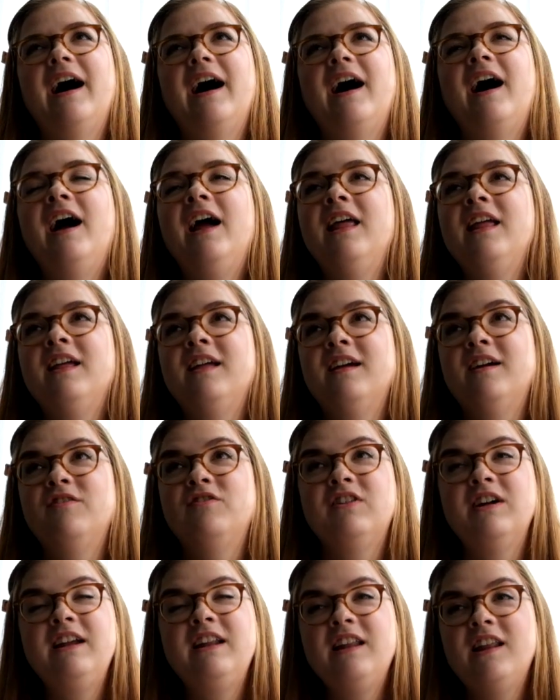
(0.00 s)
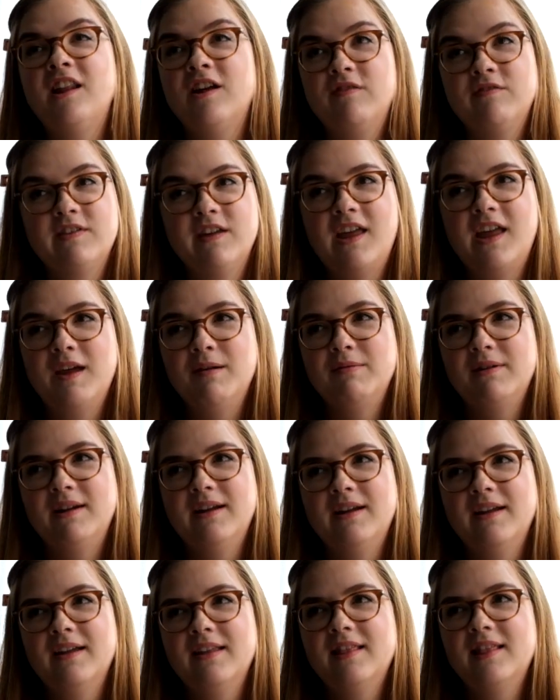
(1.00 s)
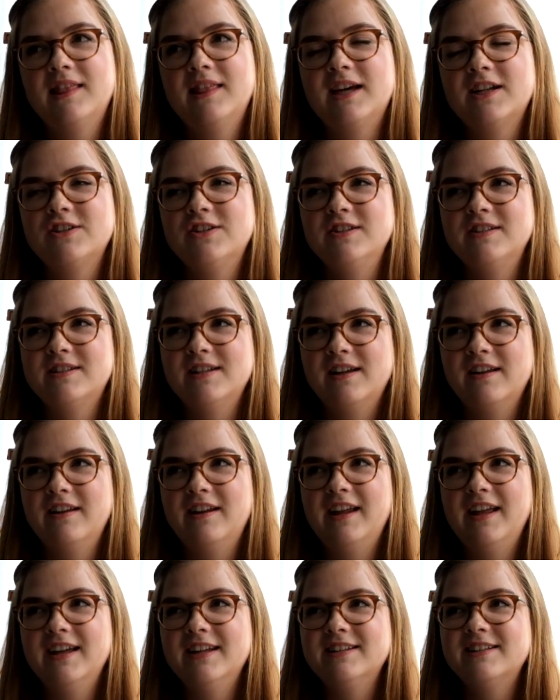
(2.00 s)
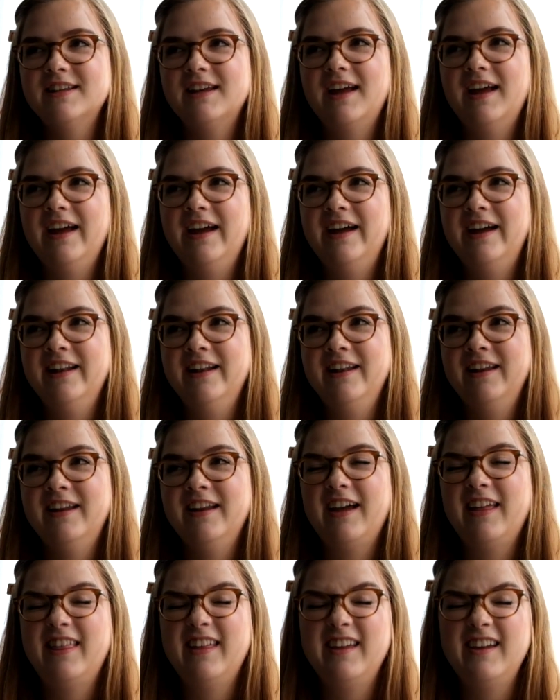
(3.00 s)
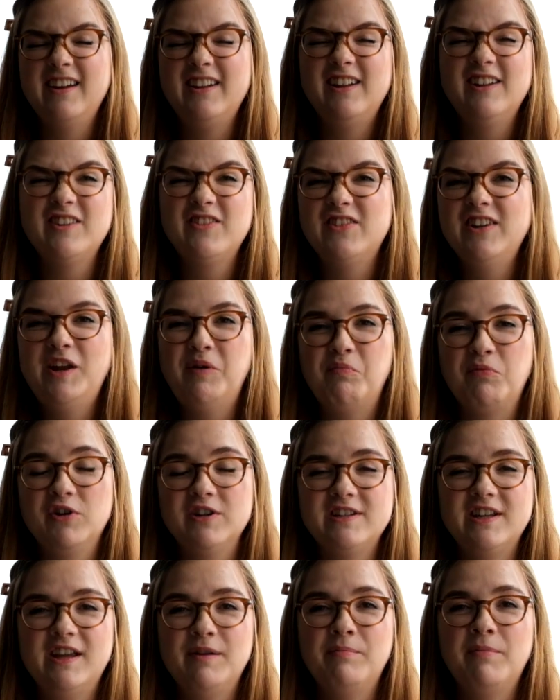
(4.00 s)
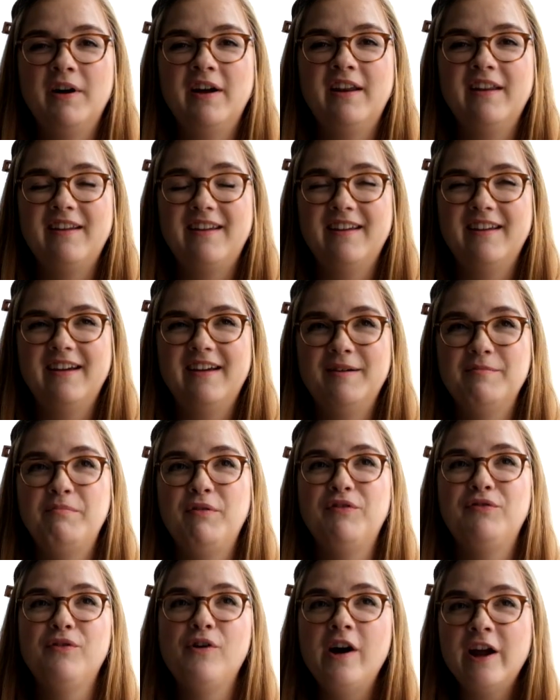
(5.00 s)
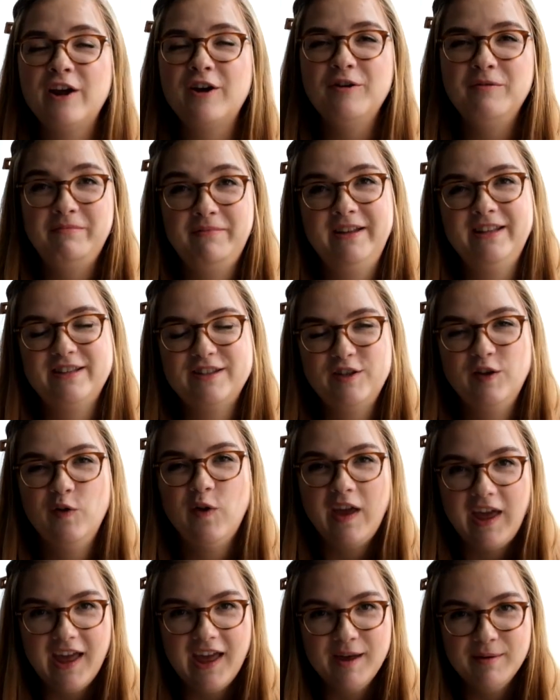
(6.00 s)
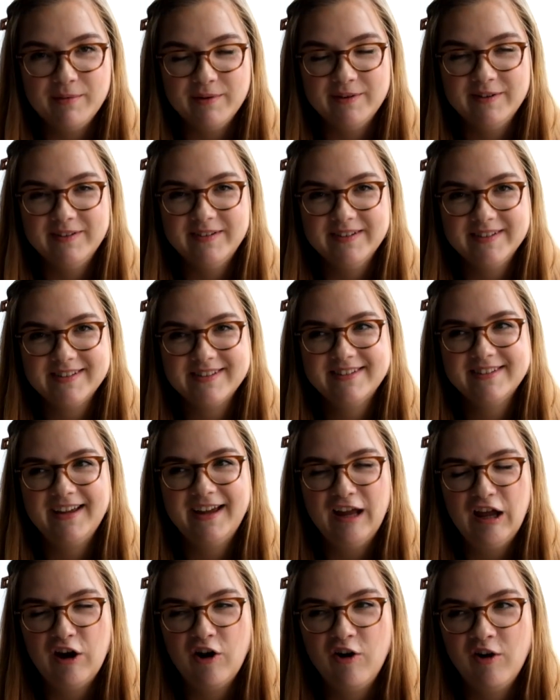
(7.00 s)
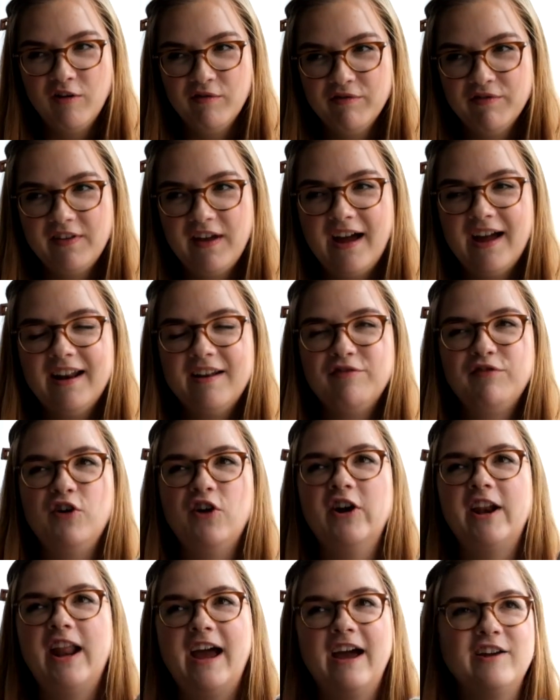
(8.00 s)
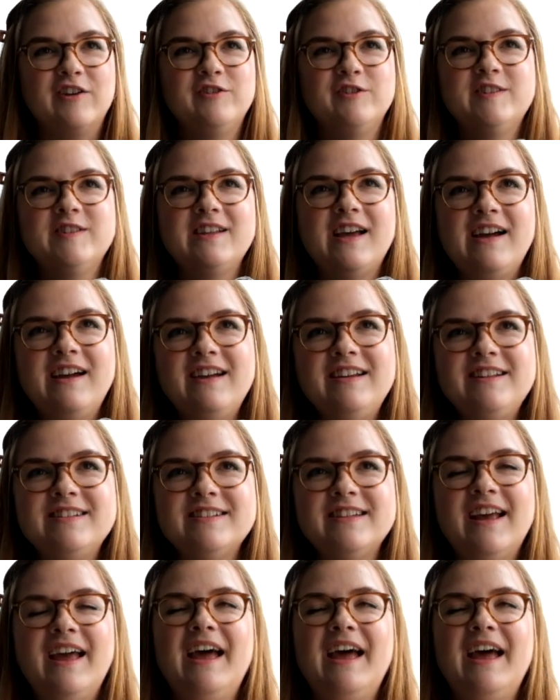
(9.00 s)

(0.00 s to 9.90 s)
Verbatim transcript: I really love the cabling that she's done in it and I think it looks really pretty but before I commit to cables and all of that for an adult size